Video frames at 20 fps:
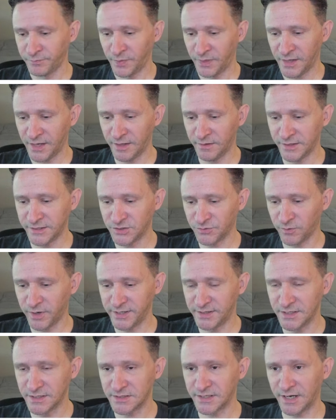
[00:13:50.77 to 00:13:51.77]
And let's
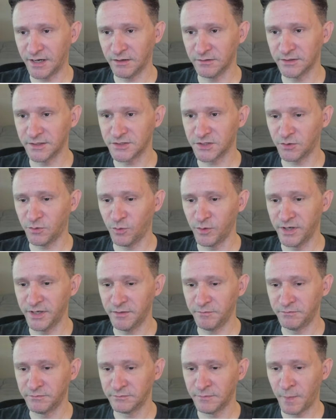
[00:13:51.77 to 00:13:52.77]
write this out. Let's
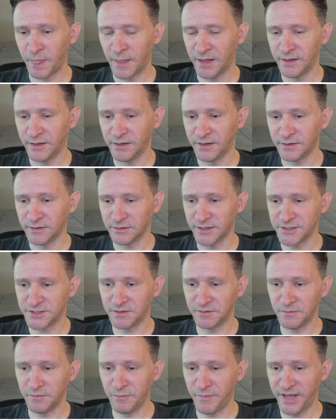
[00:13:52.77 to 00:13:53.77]
quit.
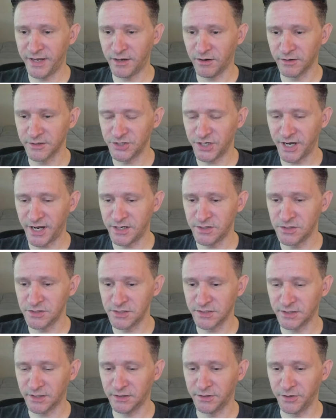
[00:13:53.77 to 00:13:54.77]
Let's make our
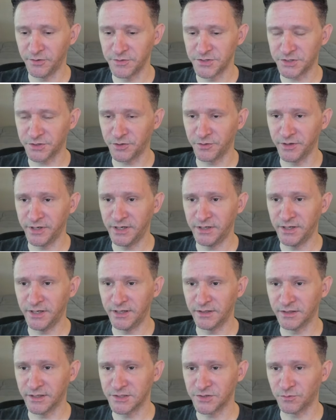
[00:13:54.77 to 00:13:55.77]
changes, clear the screen,
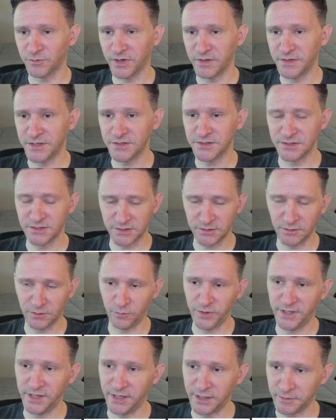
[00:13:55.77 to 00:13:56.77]
and let's run this and see what
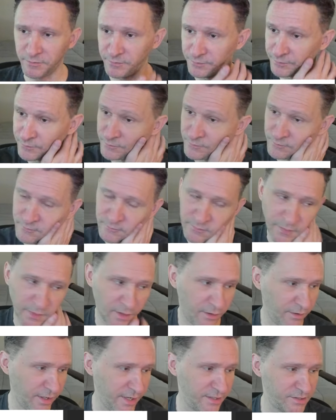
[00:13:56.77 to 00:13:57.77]
we get.
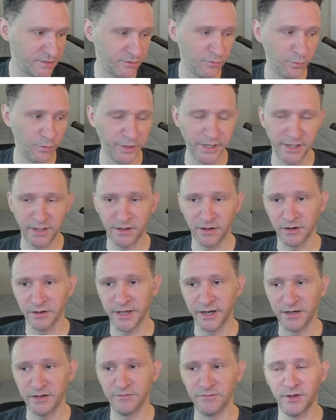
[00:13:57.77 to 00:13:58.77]
Okay, so we're getting our
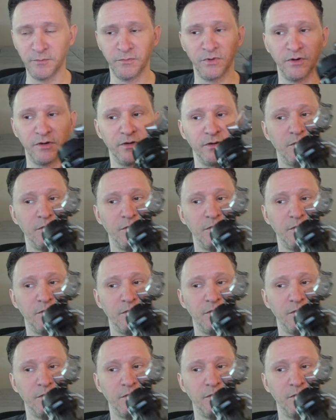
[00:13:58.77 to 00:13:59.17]
negative number.